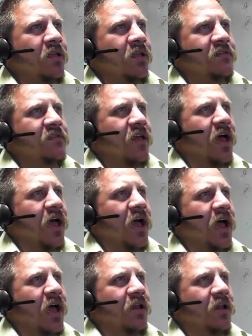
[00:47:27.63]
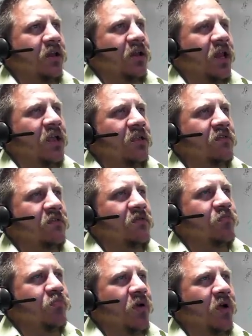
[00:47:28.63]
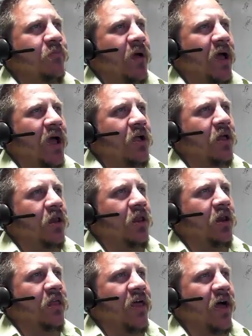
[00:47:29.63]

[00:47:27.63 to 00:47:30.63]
Let's bring back a little of